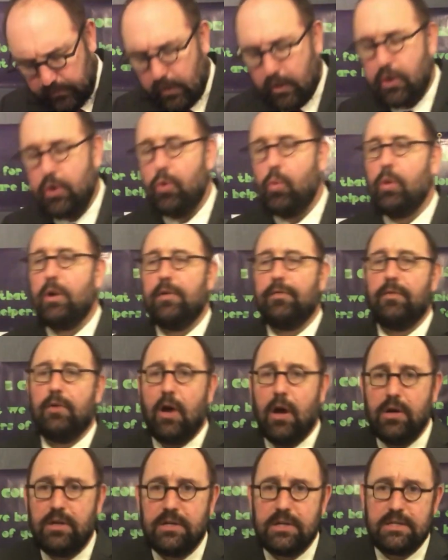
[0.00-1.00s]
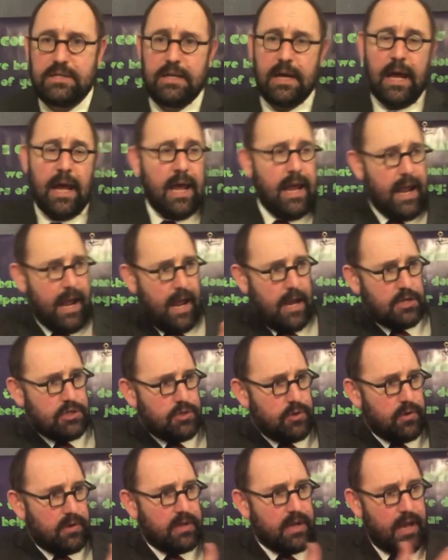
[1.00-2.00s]
You would have noticed
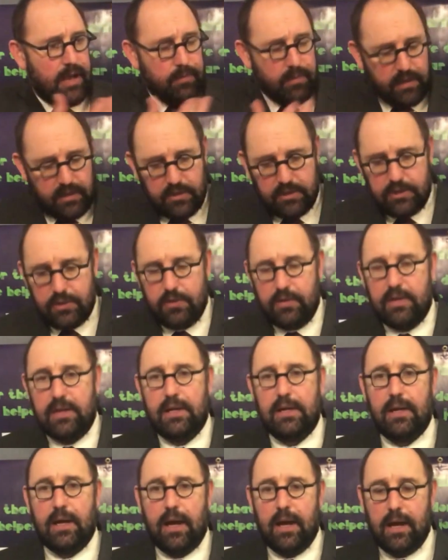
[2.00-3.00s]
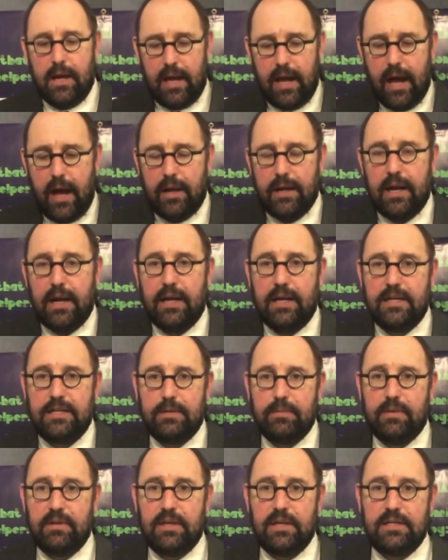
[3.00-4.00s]
as you came into the uh, Our Daily
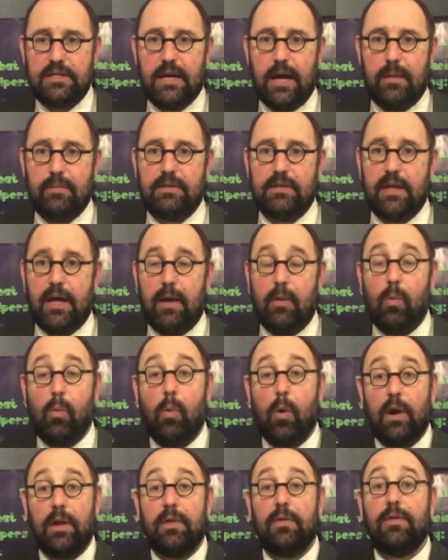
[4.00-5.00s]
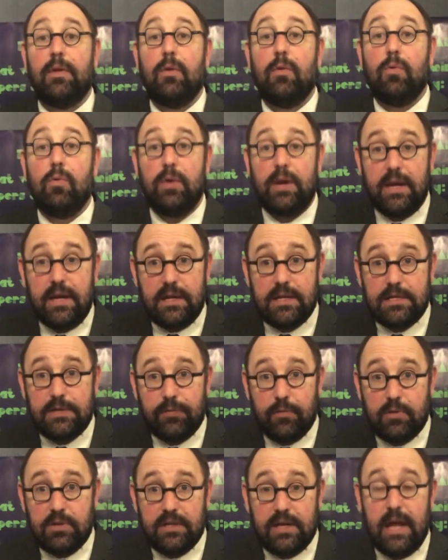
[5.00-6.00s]
Timothy Time today what the readers
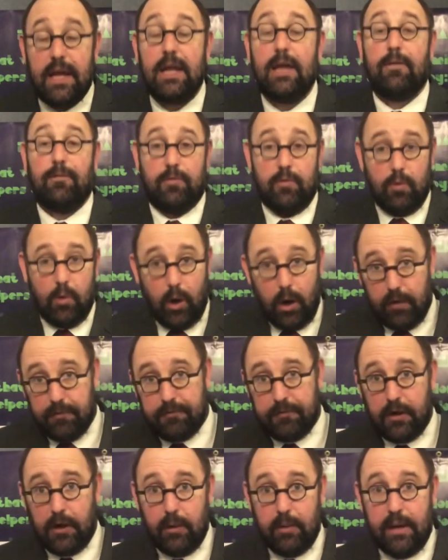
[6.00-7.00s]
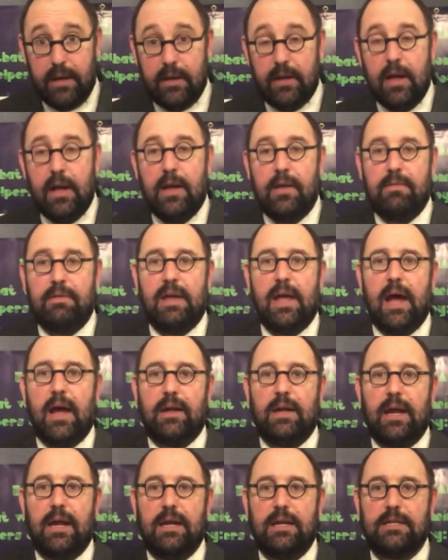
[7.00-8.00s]
for today, if you are following the
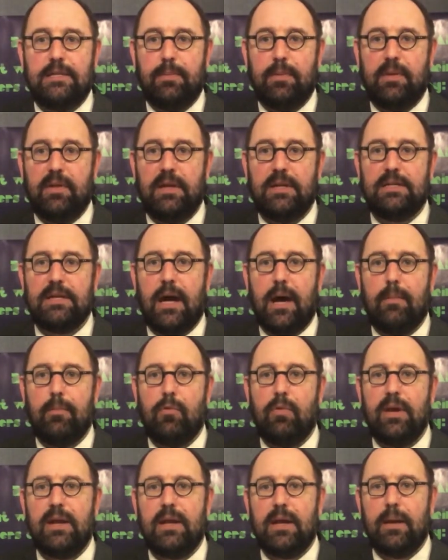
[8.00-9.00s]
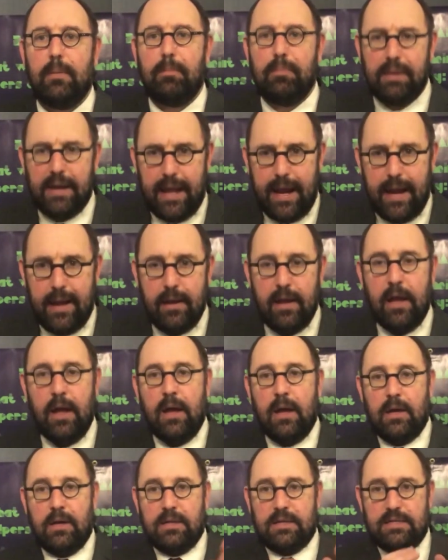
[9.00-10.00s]
Our Daily Timothy Time reading plan.
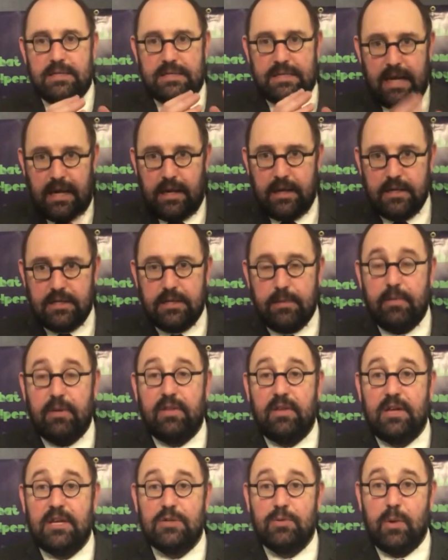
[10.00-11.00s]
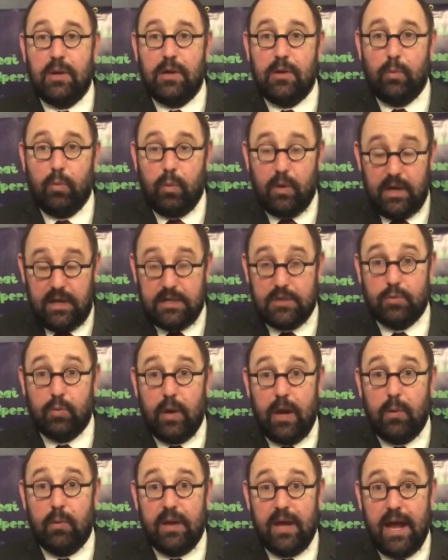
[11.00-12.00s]
Second Timothy is where, is
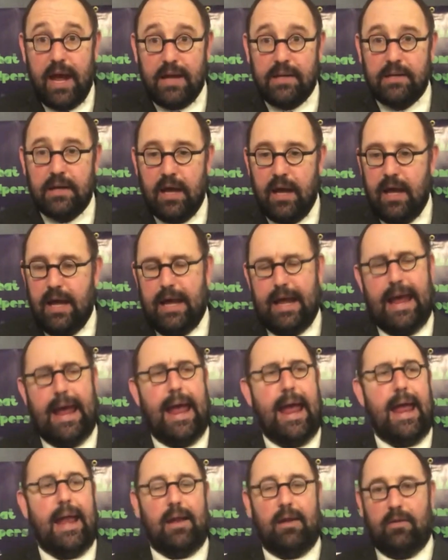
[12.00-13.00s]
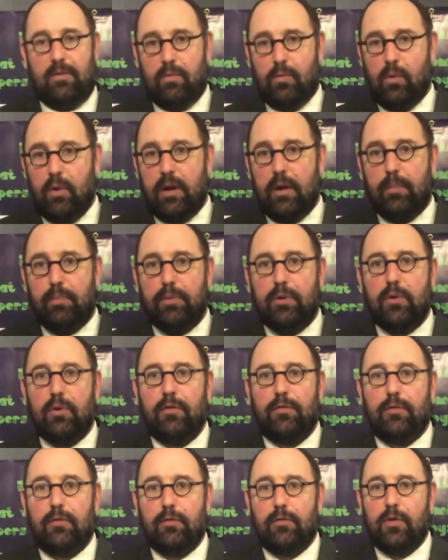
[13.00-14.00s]
where we're at, and what a
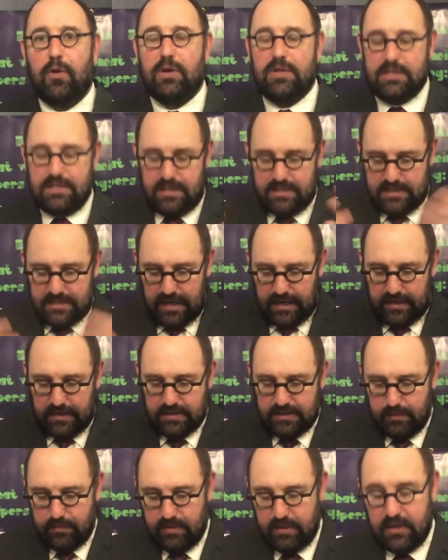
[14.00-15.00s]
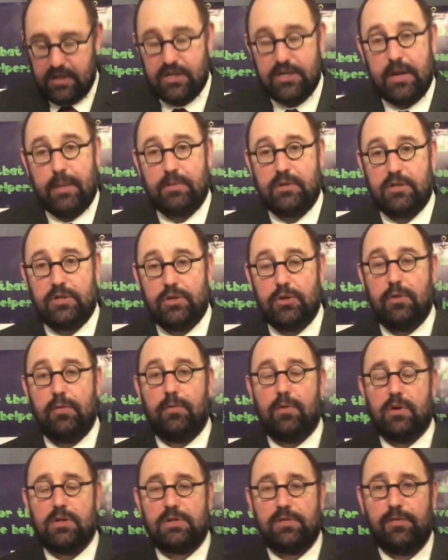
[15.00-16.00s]
beautiful verse in Second Timothy chapter two
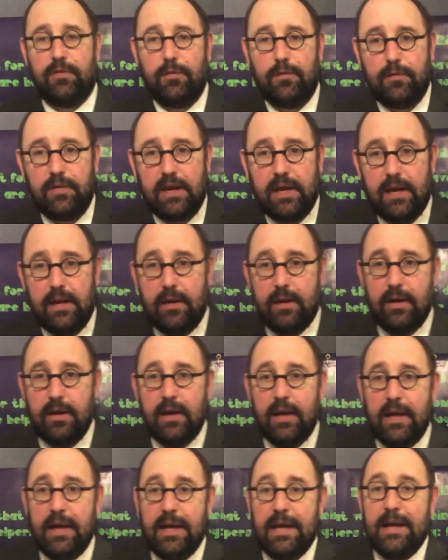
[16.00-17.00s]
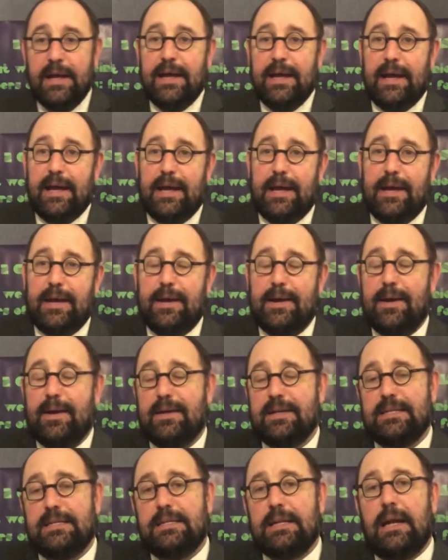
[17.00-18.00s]
verse fifteen. Uh,
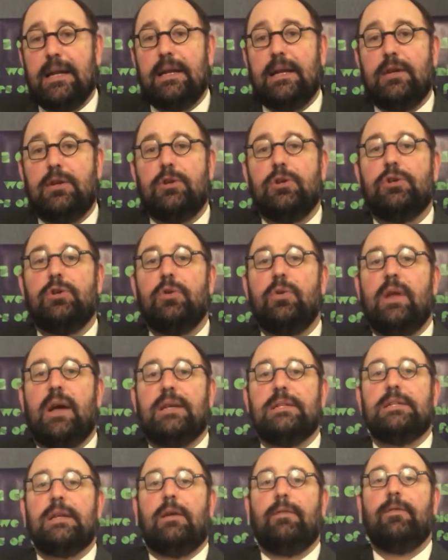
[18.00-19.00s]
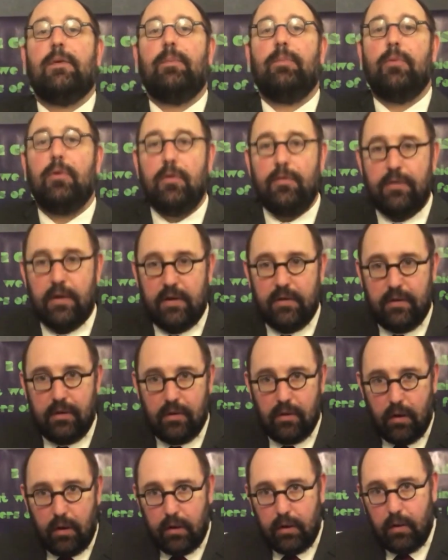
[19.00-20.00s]
study to shew thyself approved unto
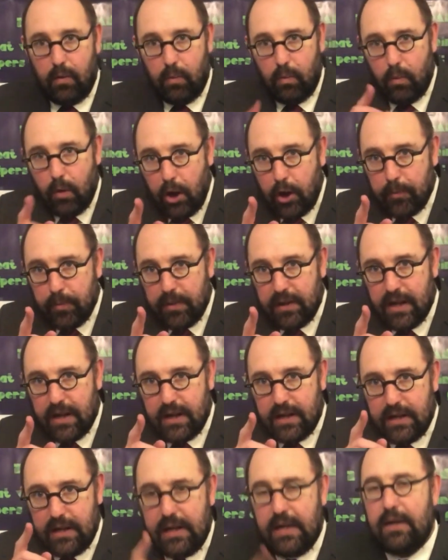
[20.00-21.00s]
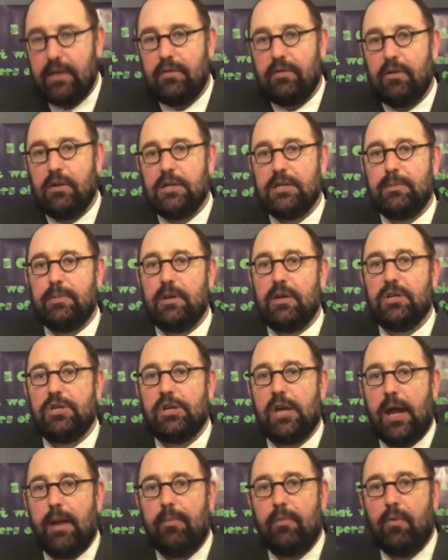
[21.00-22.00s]
God, a workman that needeth not to be
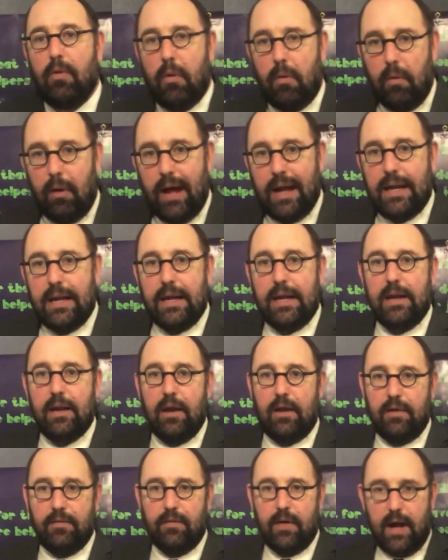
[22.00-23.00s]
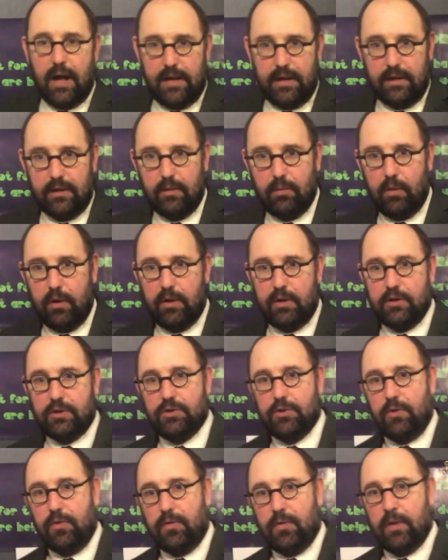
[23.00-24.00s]
ashamed, rightly dividing the word of
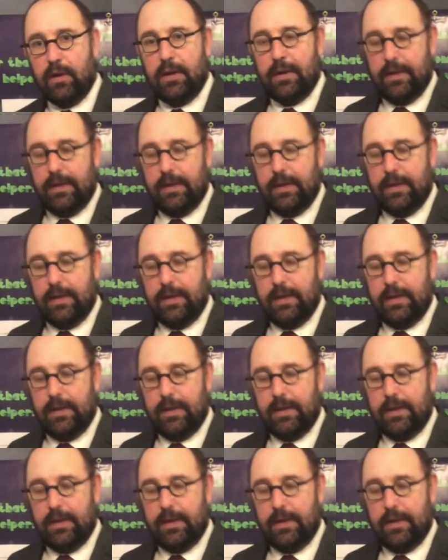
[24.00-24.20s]
truth.